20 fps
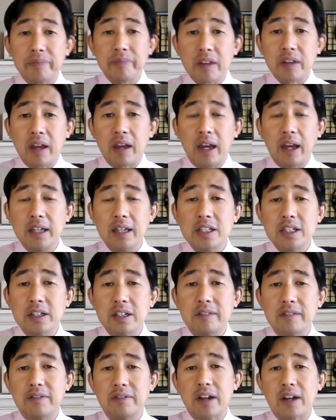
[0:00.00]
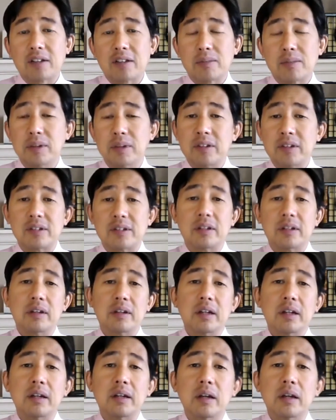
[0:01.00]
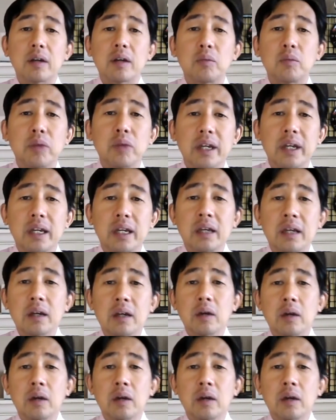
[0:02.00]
angel investments, and we